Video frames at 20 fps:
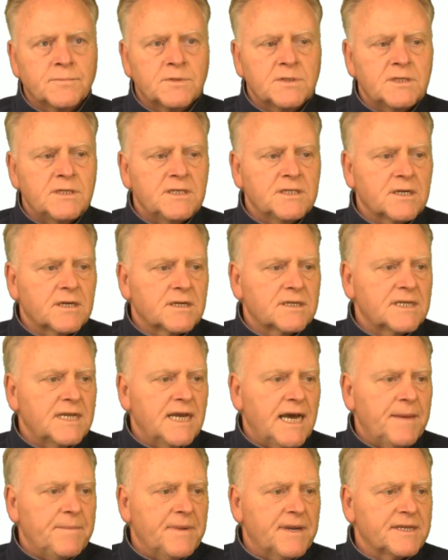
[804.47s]
These are
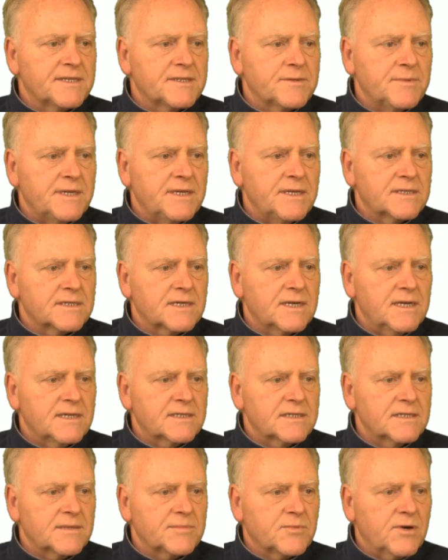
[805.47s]
topics we discussed
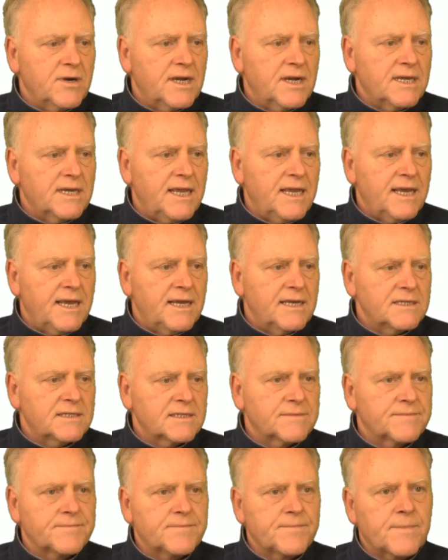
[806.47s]
in the broadcast,